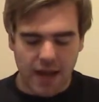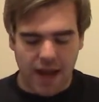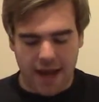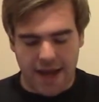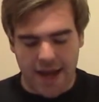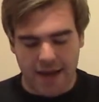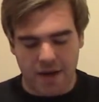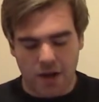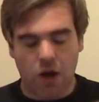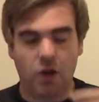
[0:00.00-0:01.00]
And
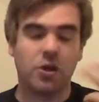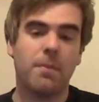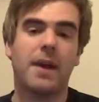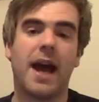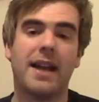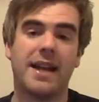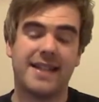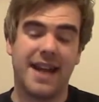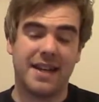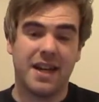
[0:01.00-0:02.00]
then on top of that, they
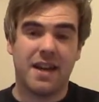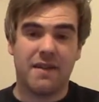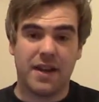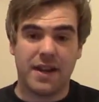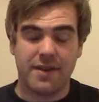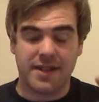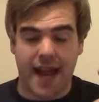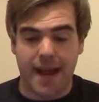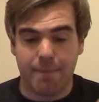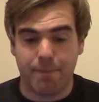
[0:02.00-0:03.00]
said that there is
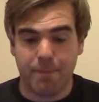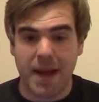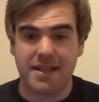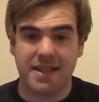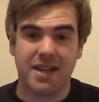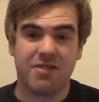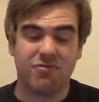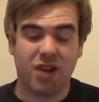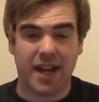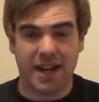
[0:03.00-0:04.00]
a beta
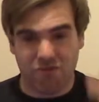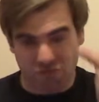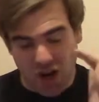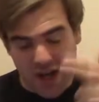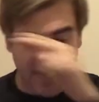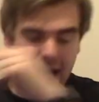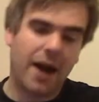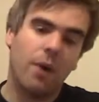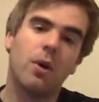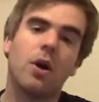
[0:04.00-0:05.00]
running right
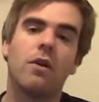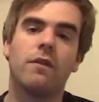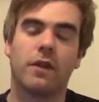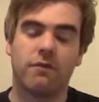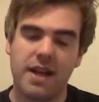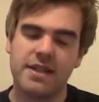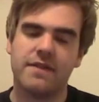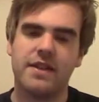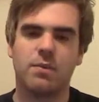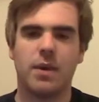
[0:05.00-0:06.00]
now for the
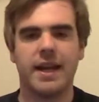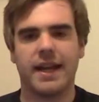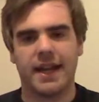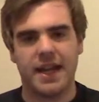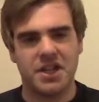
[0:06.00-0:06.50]
rest of this week, and then they